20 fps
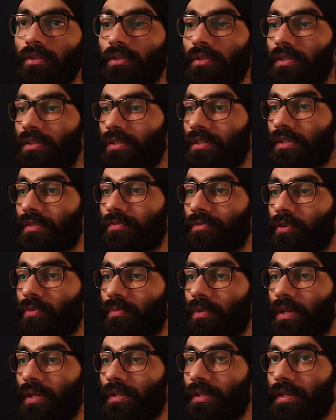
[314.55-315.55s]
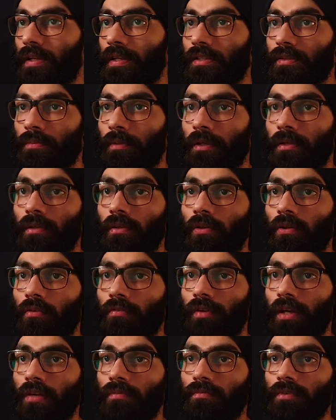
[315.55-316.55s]
so this is the formula that I spent a lot
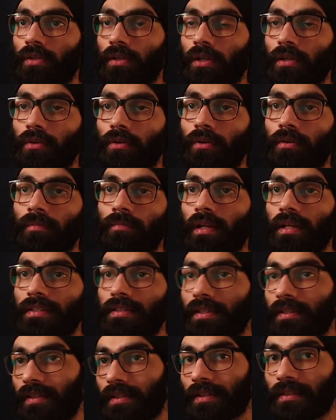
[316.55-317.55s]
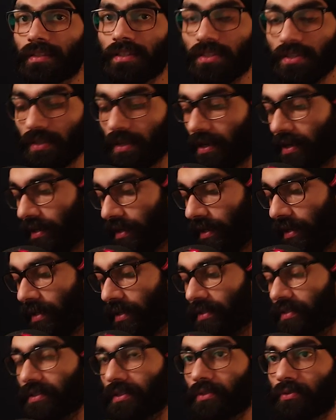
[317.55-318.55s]
of time working on. Let's say things start
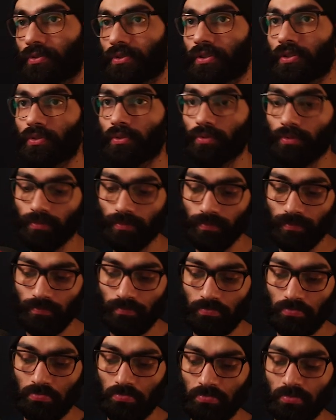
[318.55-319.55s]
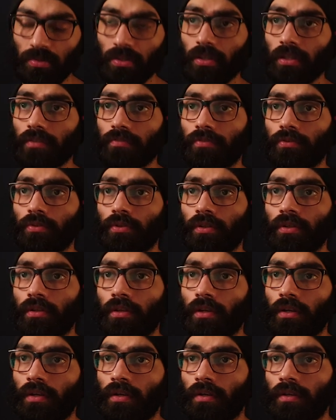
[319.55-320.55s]
as 0034
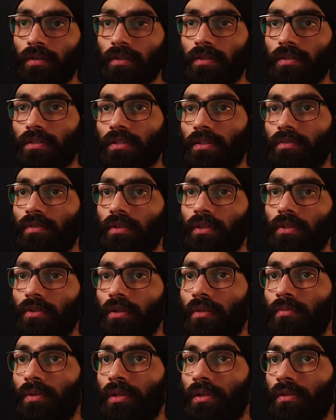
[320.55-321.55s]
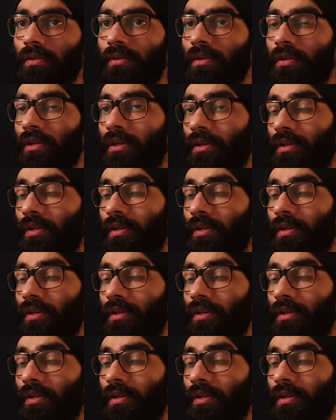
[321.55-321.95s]
G1, you come in here.